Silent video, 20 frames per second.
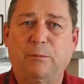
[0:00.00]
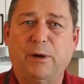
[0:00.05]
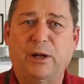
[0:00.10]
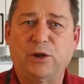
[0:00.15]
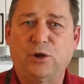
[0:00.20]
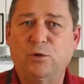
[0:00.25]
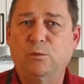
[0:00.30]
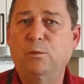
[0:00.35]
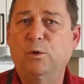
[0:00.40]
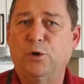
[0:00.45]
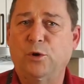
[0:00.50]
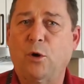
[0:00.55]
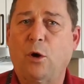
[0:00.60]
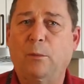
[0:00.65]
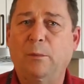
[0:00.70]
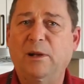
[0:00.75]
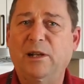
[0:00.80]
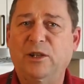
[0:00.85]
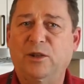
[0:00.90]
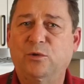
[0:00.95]
but you would
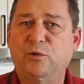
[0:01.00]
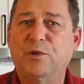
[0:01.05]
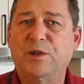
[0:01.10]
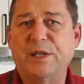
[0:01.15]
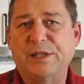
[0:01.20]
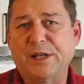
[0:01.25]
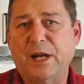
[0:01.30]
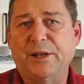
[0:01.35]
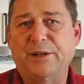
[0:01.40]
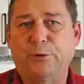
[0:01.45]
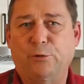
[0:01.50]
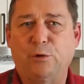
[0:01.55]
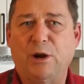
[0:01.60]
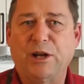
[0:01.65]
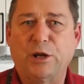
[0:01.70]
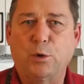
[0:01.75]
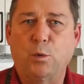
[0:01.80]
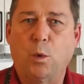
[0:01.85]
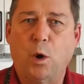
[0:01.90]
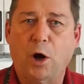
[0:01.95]
normally do this under
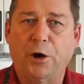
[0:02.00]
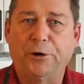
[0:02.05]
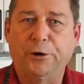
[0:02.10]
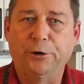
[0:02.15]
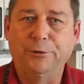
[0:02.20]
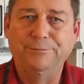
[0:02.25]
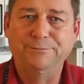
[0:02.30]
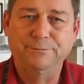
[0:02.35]
running water.